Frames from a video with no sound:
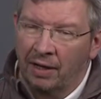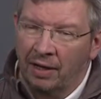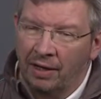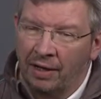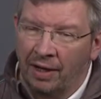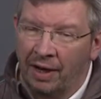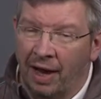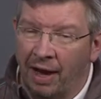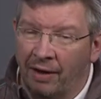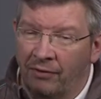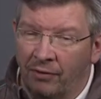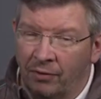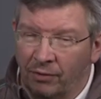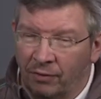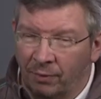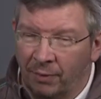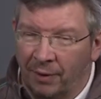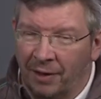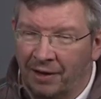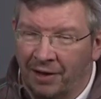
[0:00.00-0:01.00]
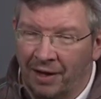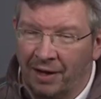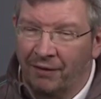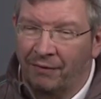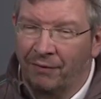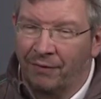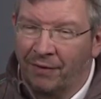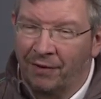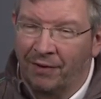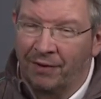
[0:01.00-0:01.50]
They have to have been there
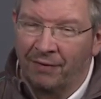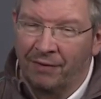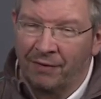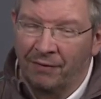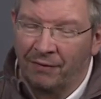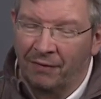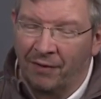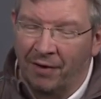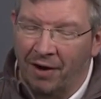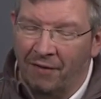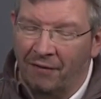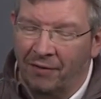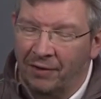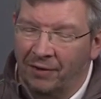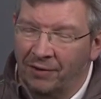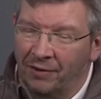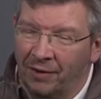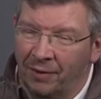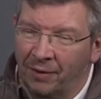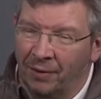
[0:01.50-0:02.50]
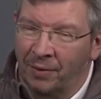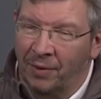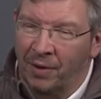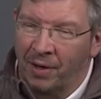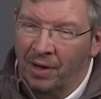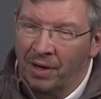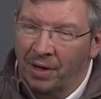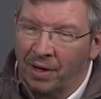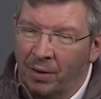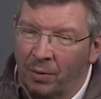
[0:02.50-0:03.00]
for forever. So
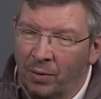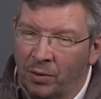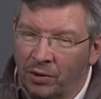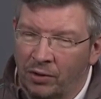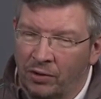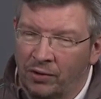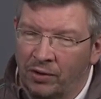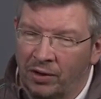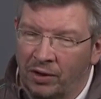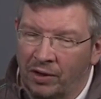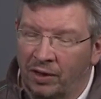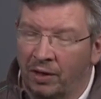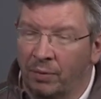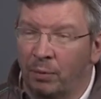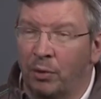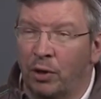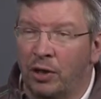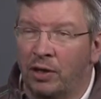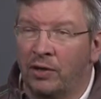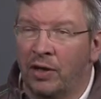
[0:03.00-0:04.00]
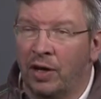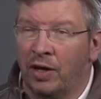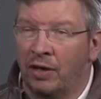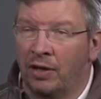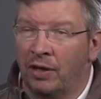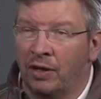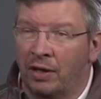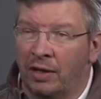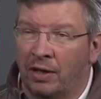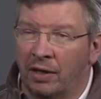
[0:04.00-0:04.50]
we just didn't
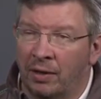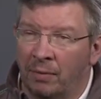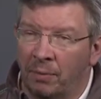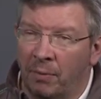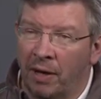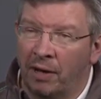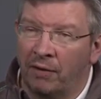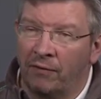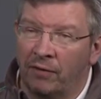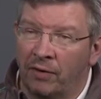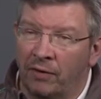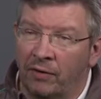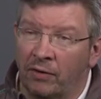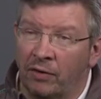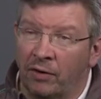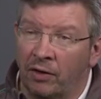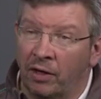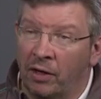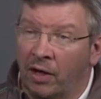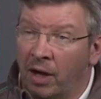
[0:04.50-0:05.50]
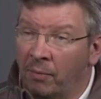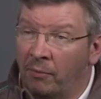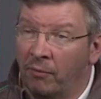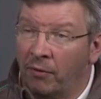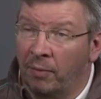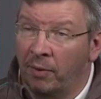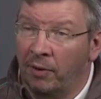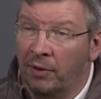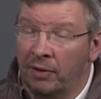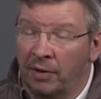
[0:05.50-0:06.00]
appreciate the benefits that could come
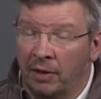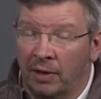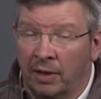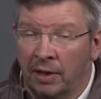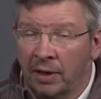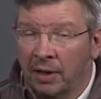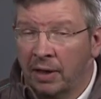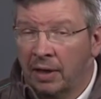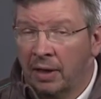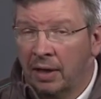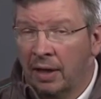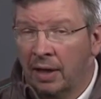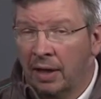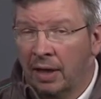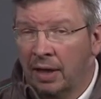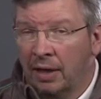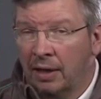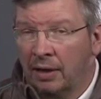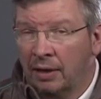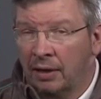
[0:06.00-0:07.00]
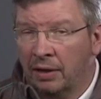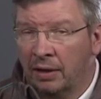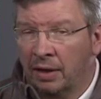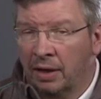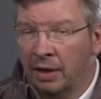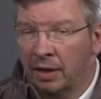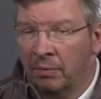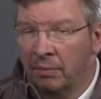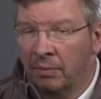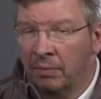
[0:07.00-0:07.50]
from it,
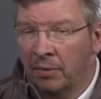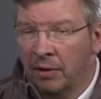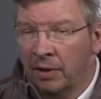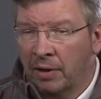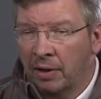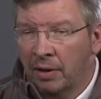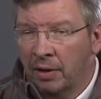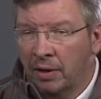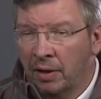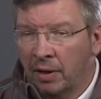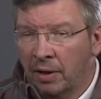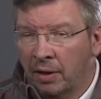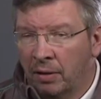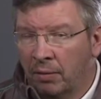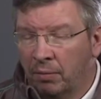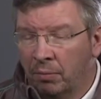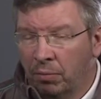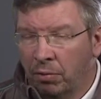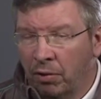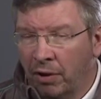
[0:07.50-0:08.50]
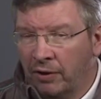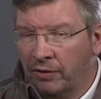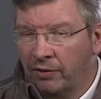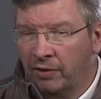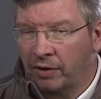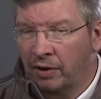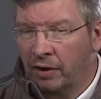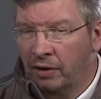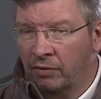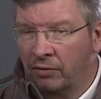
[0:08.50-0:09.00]
and
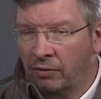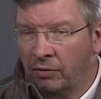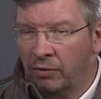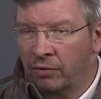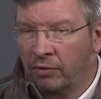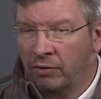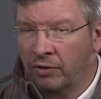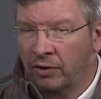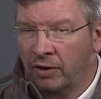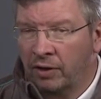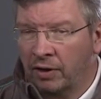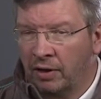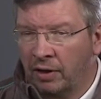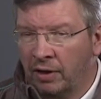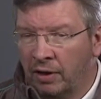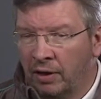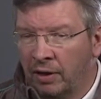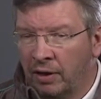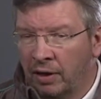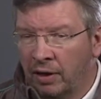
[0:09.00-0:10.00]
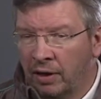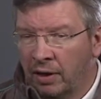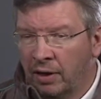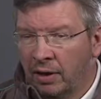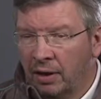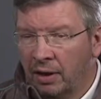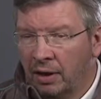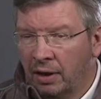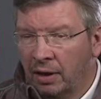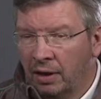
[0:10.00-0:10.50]
placing the exhaust in a
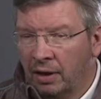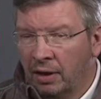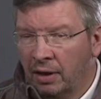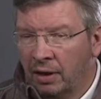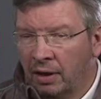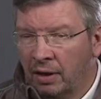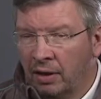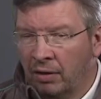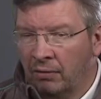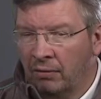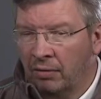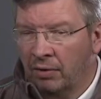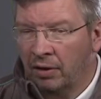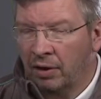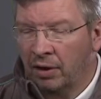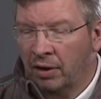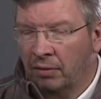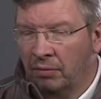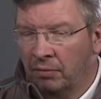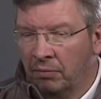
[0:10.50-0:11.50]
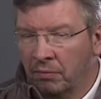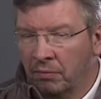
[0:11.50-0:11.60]
really